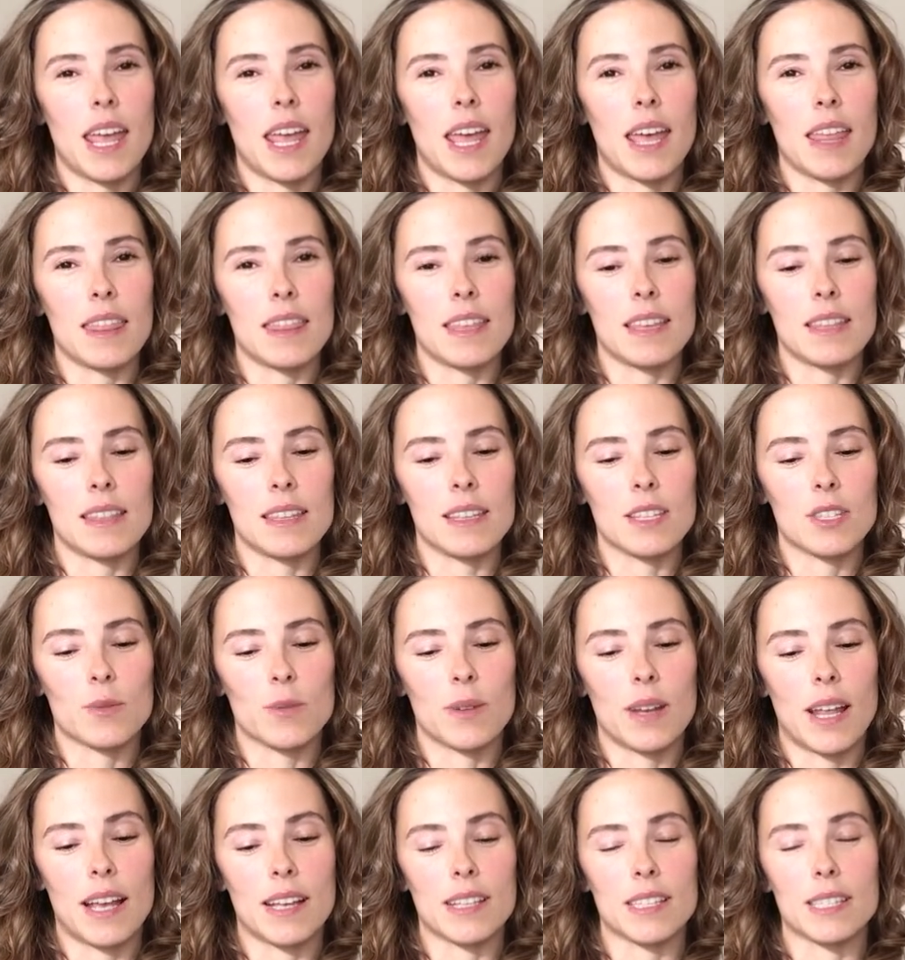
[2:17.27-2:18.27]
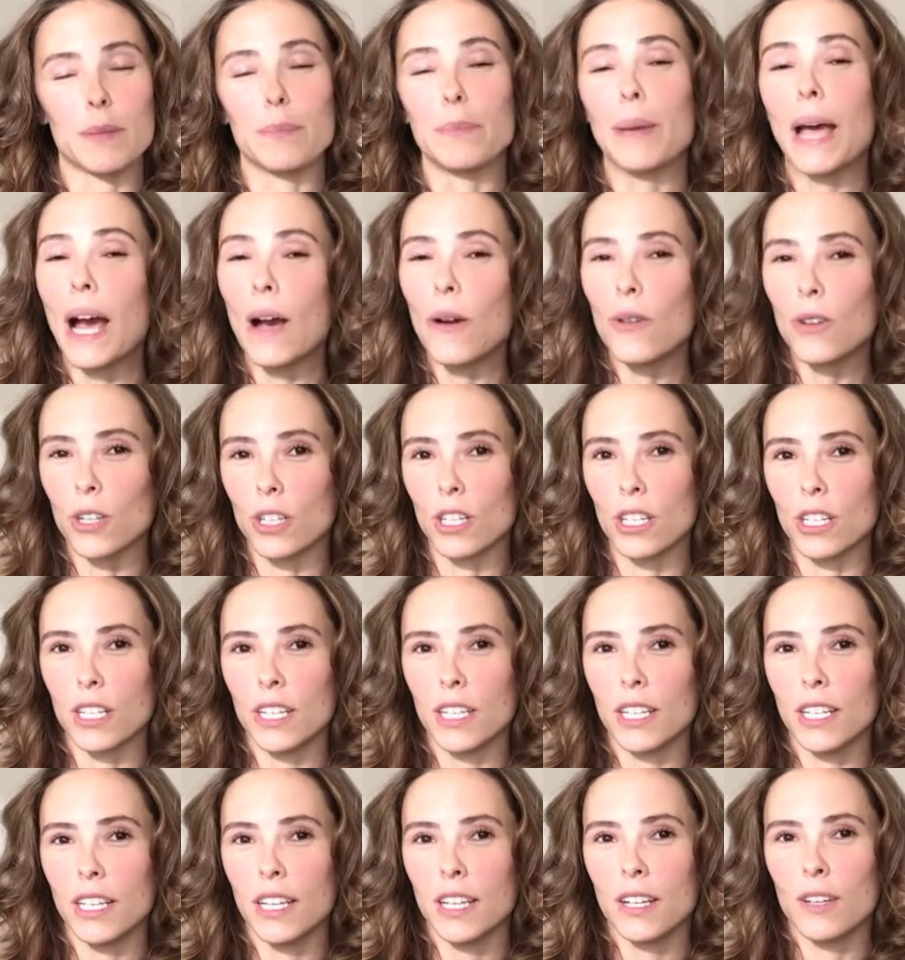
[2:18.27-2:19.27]
and then this one has the powdered
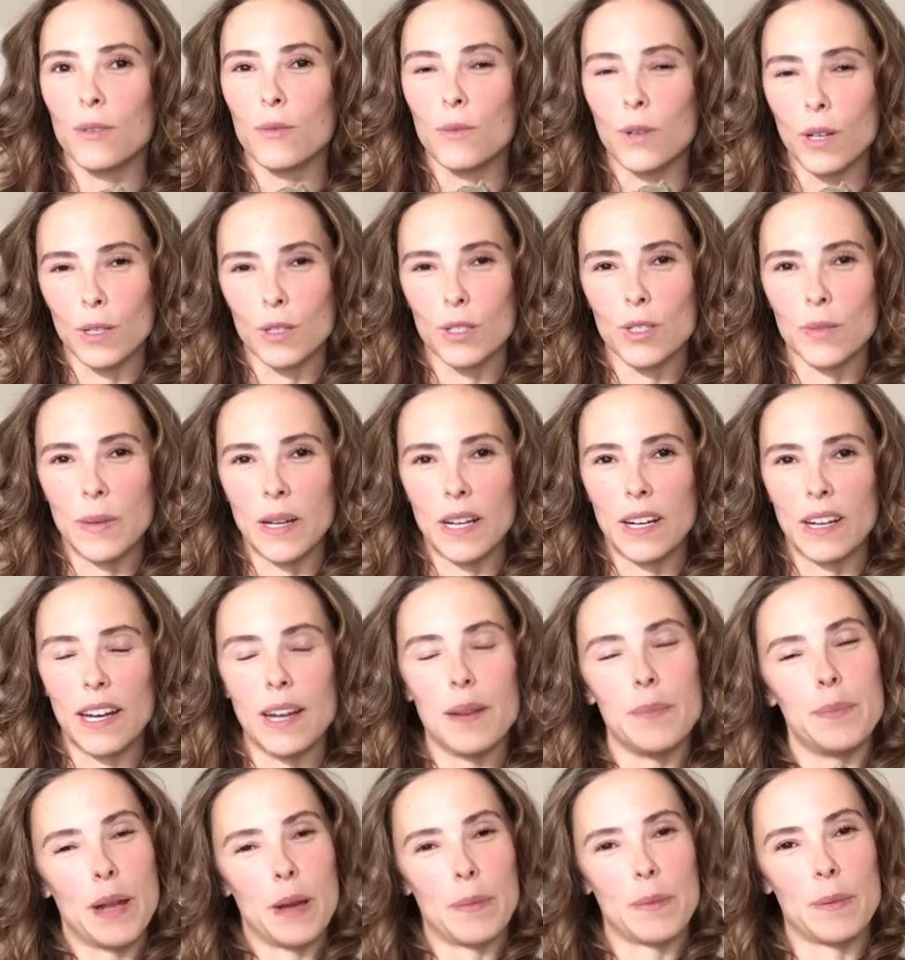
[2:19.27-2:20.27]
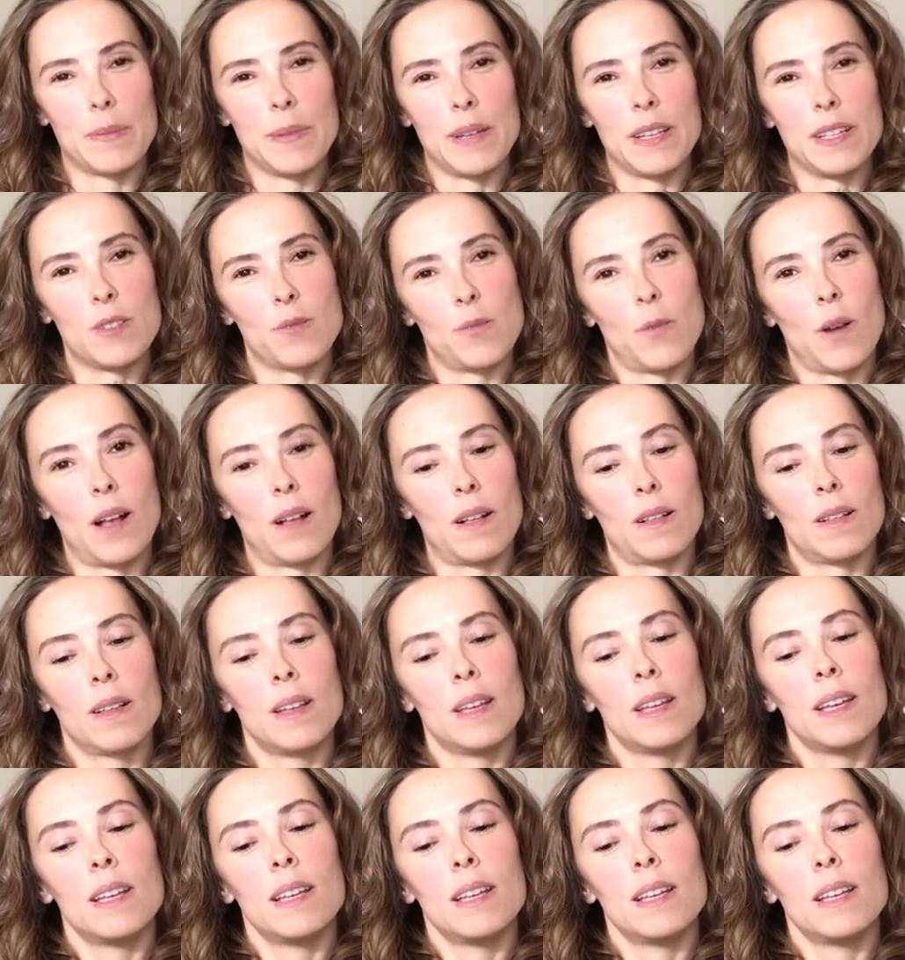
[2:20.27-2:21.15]
rosemary and peppermint as well.